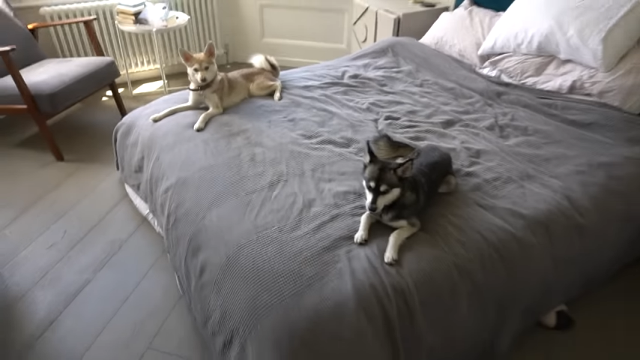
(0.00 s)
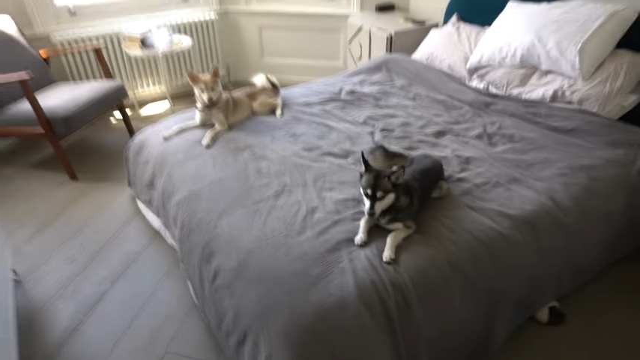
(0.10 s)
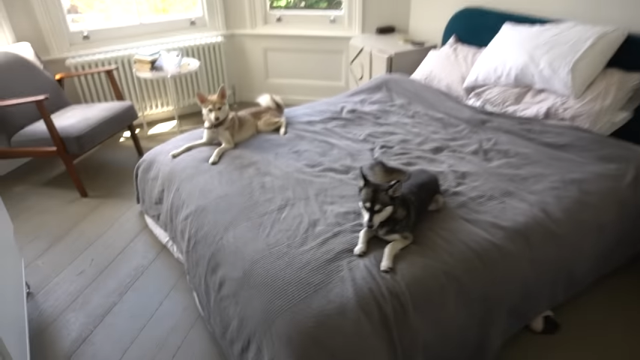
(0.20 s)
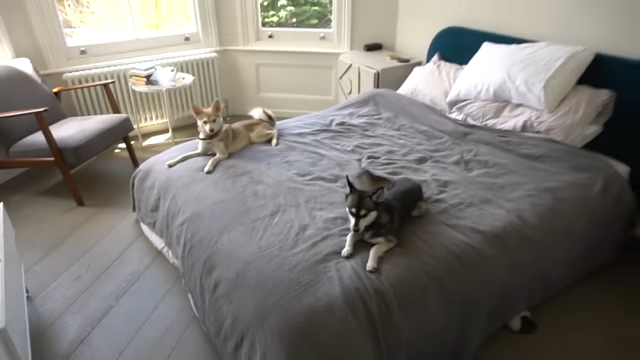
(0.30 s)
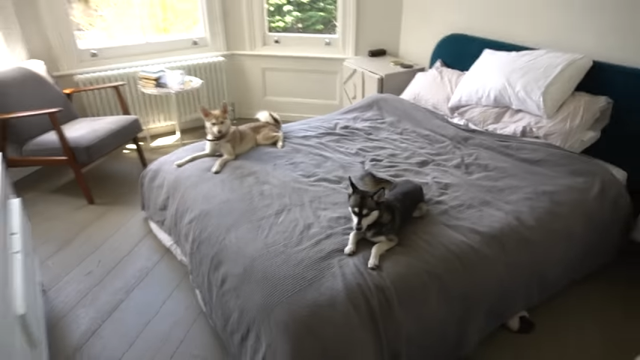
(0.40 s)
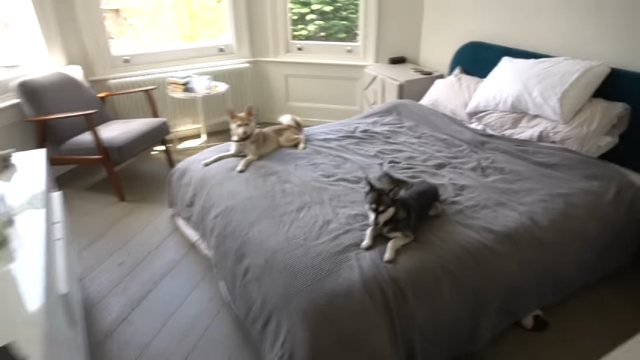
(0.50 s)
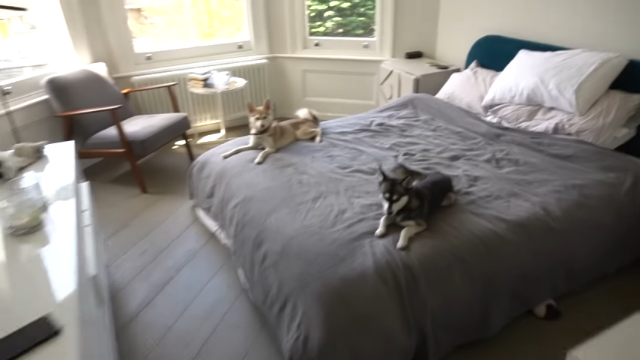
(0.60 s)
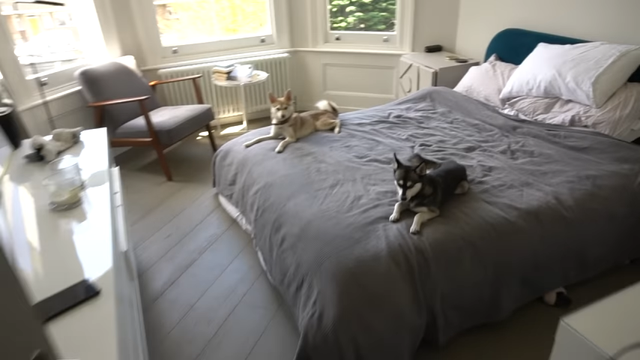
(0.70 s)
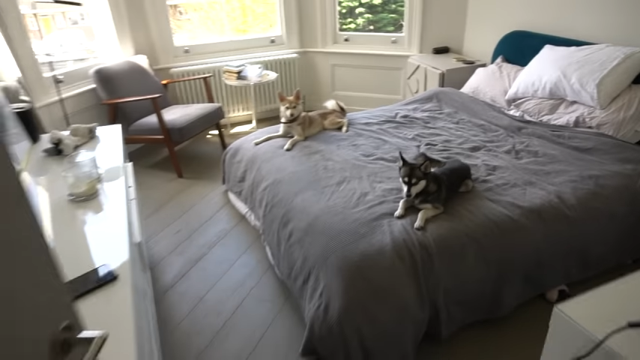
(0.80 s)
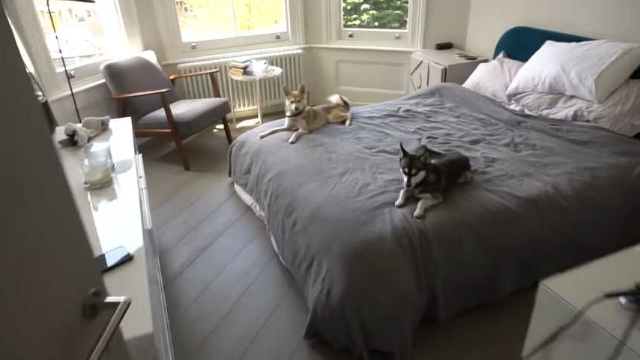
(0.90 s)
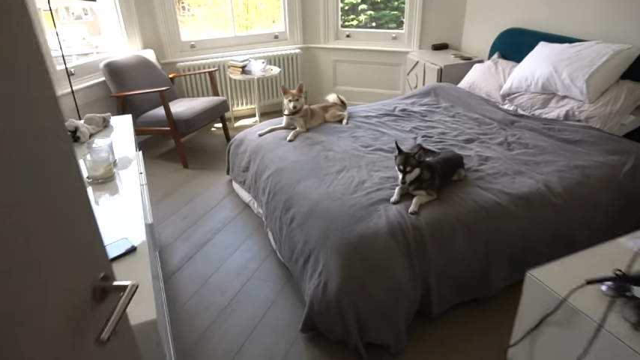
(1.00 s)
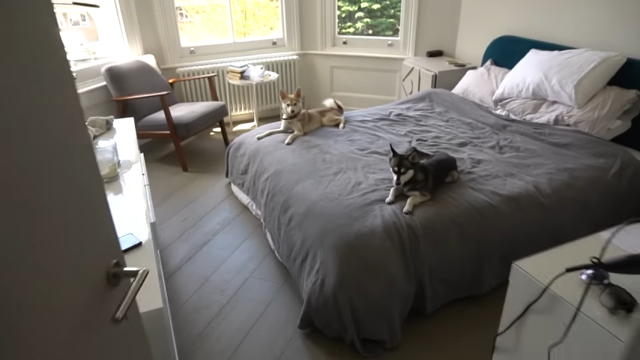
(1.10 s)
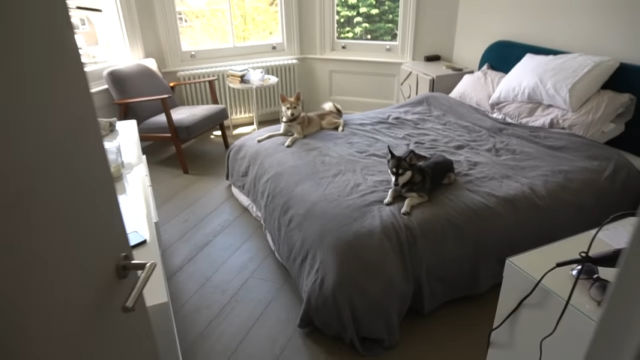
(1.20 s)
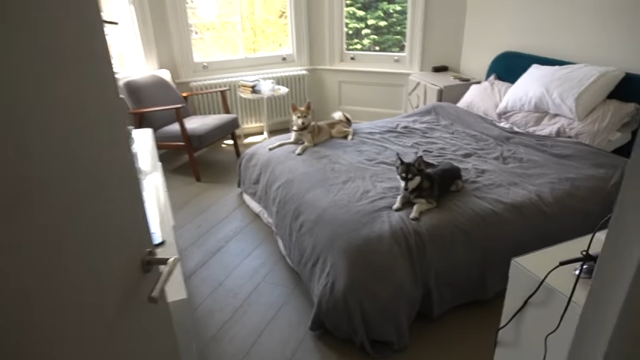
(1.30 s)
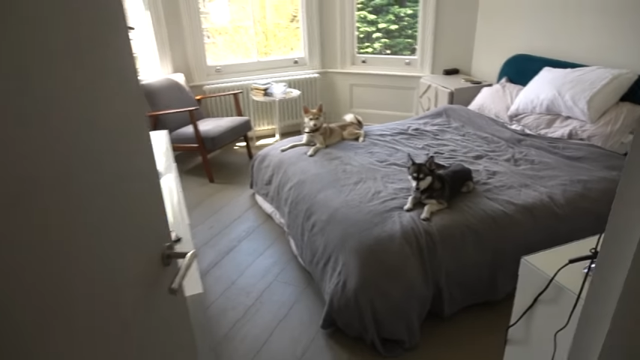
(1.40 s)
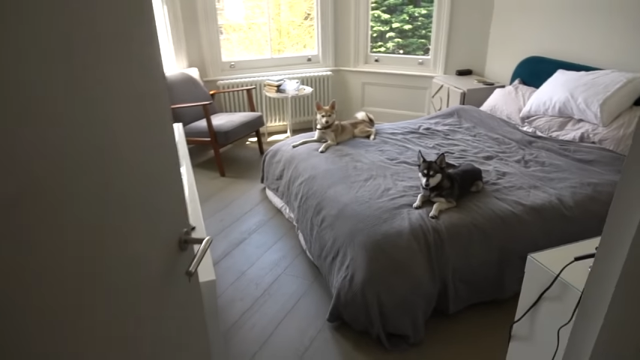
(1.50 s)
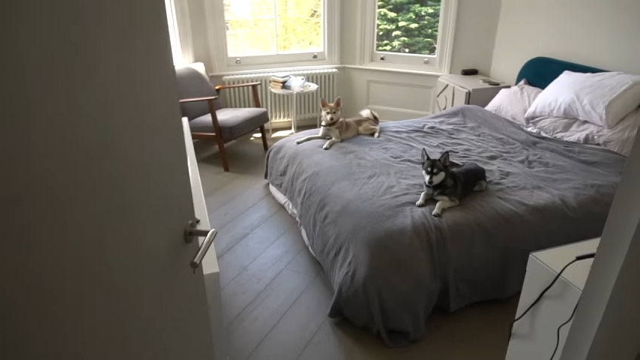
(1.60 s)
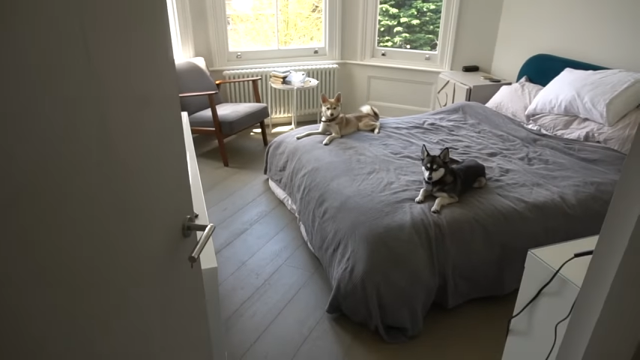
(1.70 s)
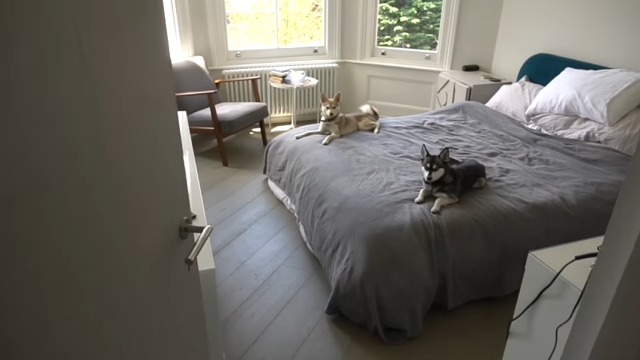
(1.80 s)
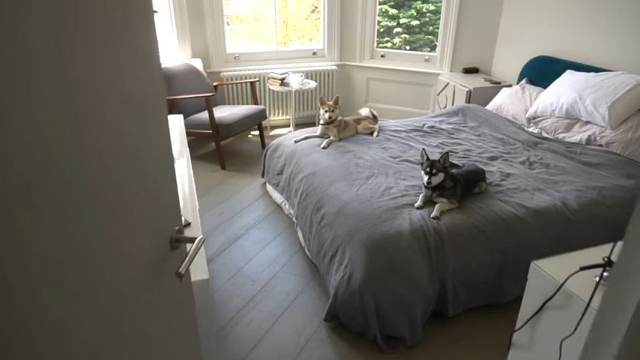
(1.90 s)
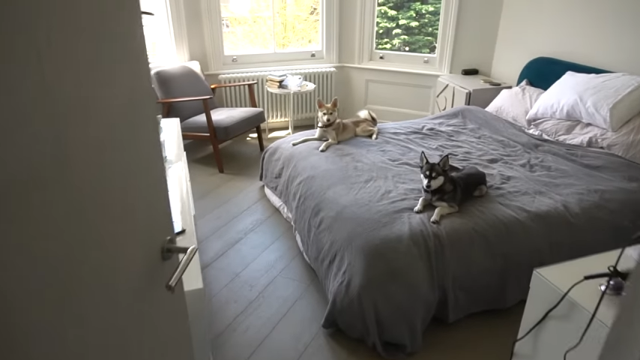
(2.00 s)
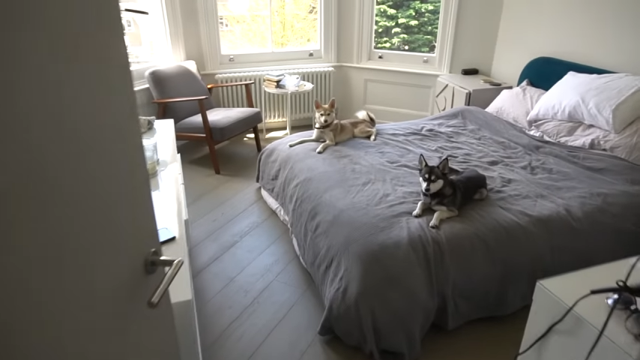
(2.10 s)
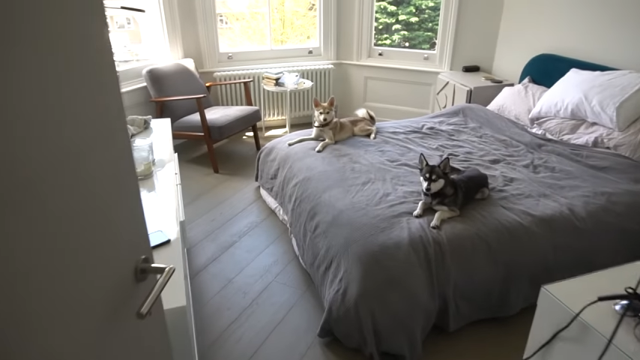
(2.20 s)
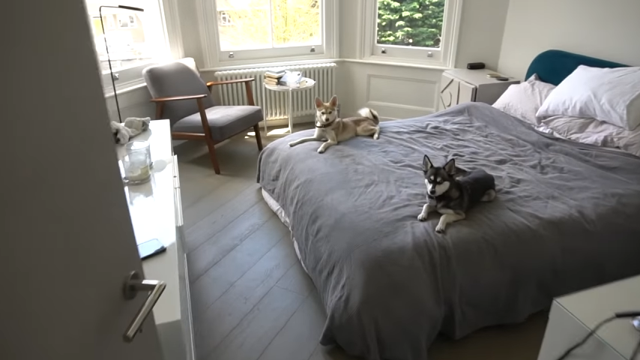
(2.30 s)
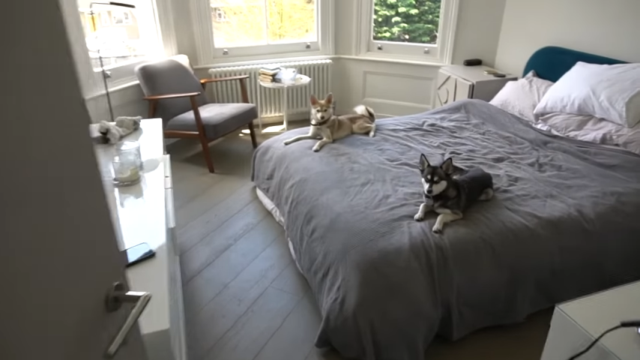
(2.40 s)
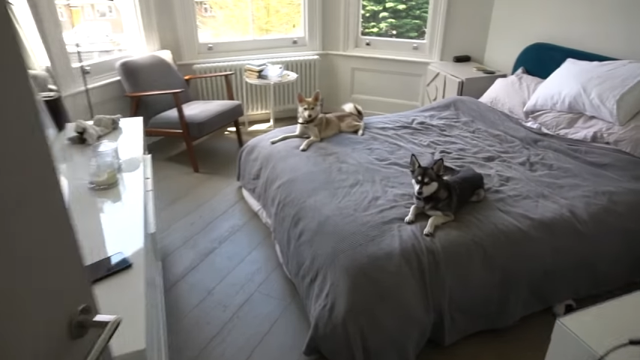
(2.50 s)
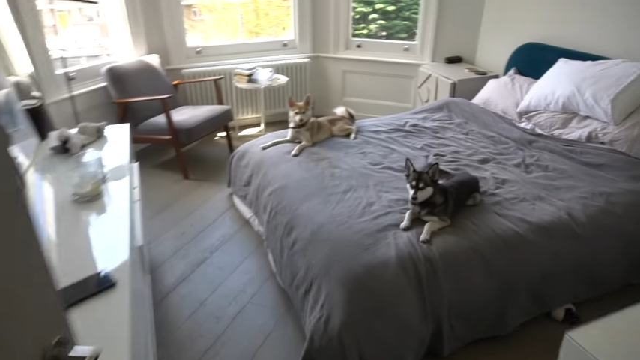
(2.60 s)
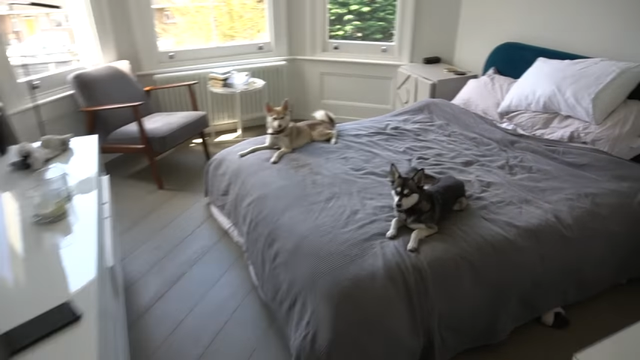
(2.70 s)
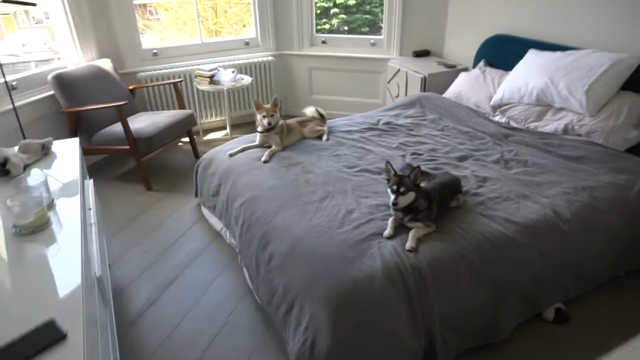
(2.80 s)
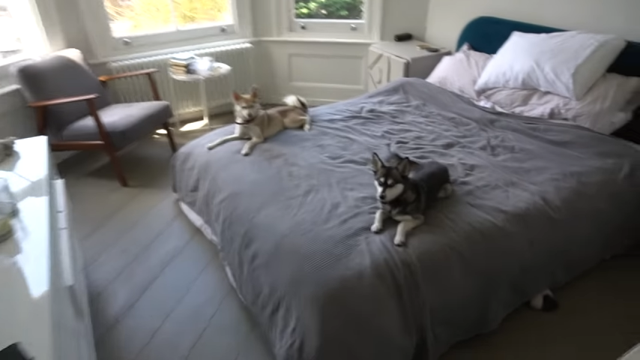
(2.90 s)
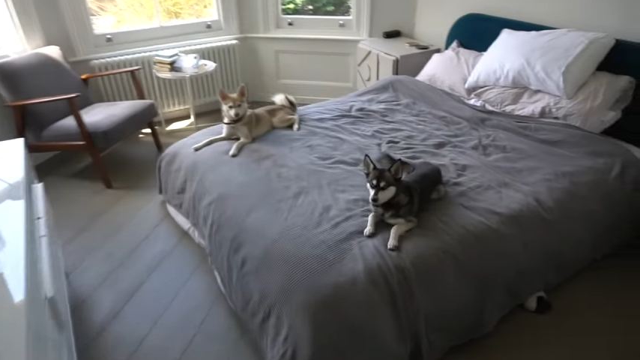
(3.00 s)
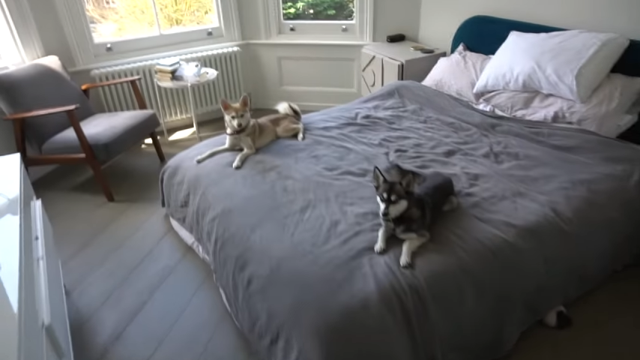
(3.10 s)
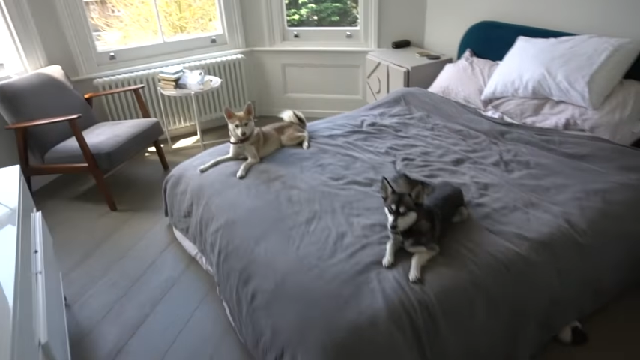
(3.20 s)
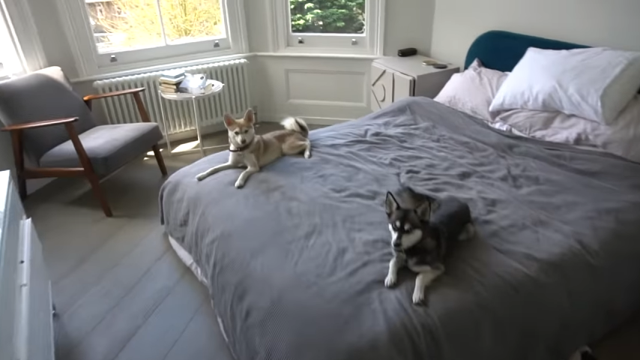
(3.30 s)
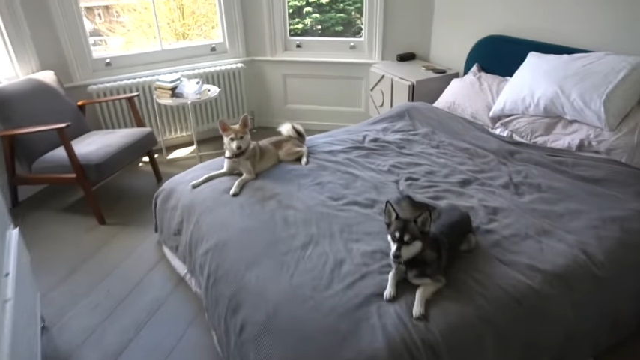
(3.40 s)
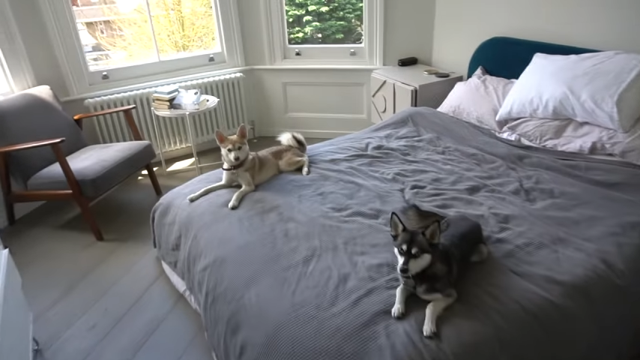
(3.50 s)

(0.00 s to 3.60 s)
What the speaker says: Nobody's mouth can be seen.